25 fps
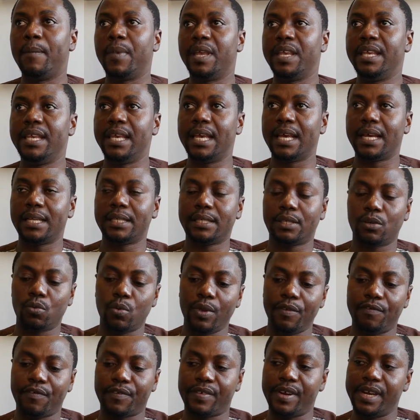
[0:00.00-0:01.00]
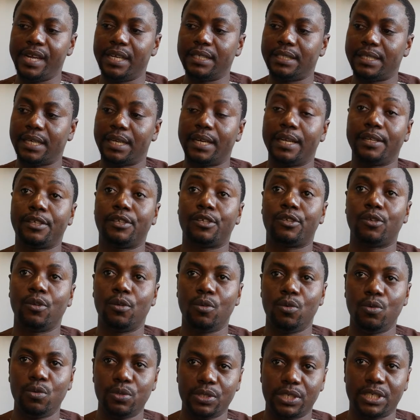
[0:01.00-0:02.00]
yes, we've created a
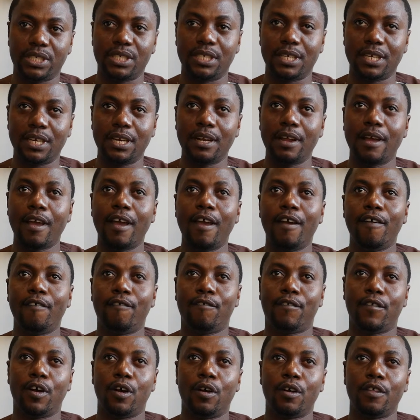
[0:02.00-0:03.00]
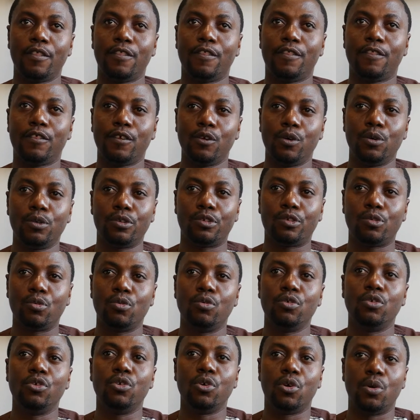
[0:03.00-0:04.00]
solution for those
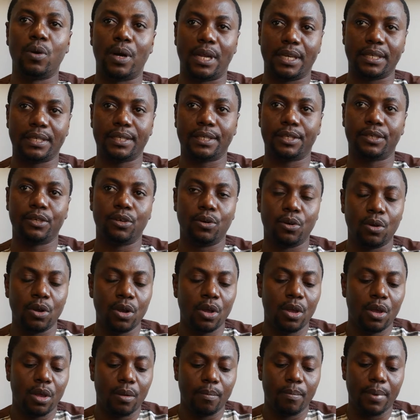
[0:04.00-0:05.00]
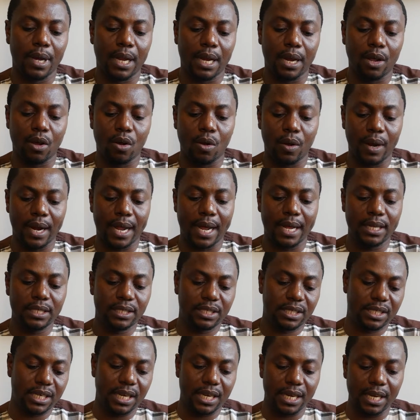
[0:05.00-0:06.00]
who know us. So, but on our
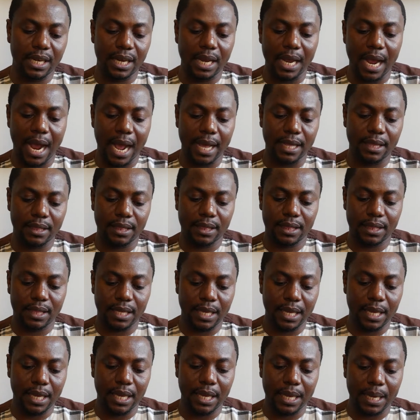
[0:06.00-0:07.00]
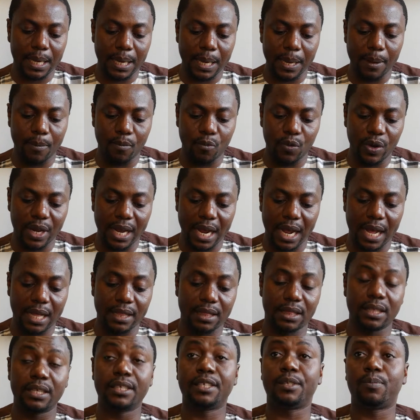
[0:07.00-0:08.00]
journey, I think we
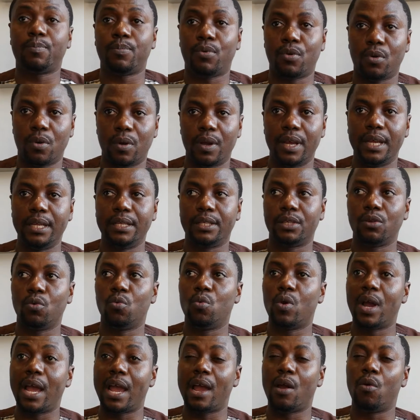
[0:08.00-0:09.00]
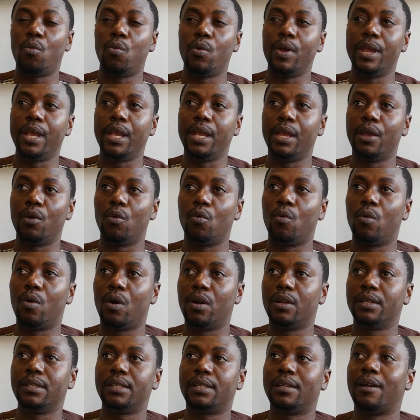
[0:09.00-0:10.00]
are at this point where we
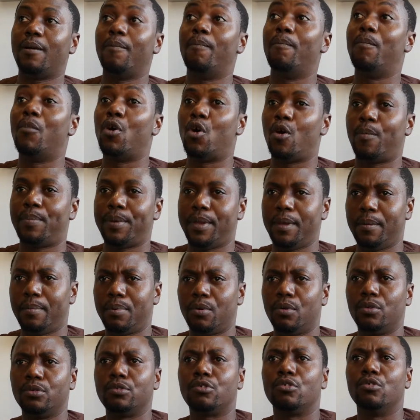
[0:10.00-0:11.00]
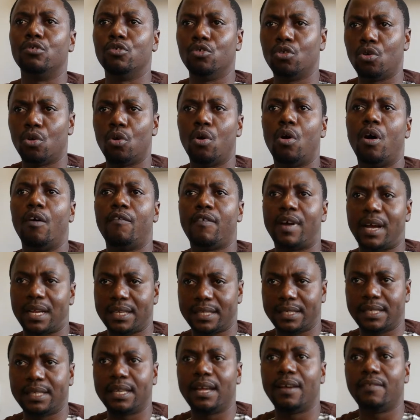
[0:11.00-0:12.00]
want more people to know of our
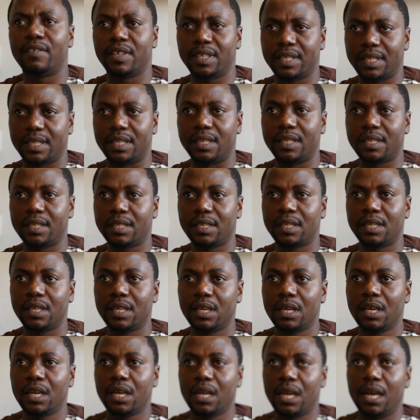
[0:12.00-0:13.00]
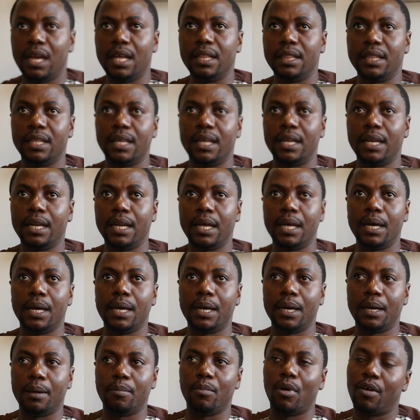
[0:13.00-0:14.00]
services. And then,
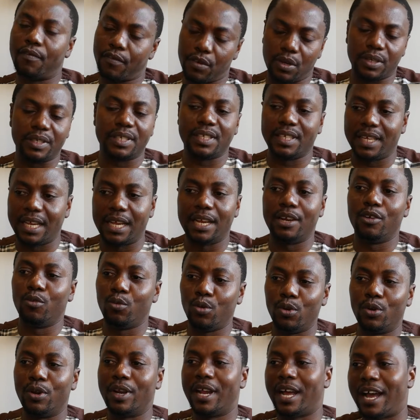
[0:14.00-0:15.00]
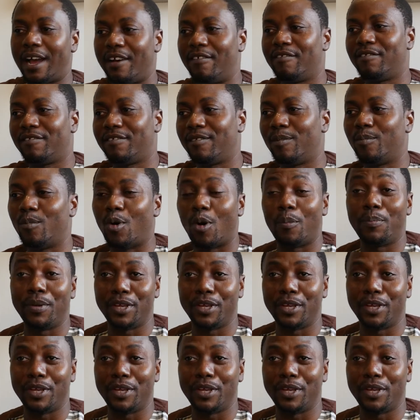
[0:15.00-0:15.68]
of course, then we would have more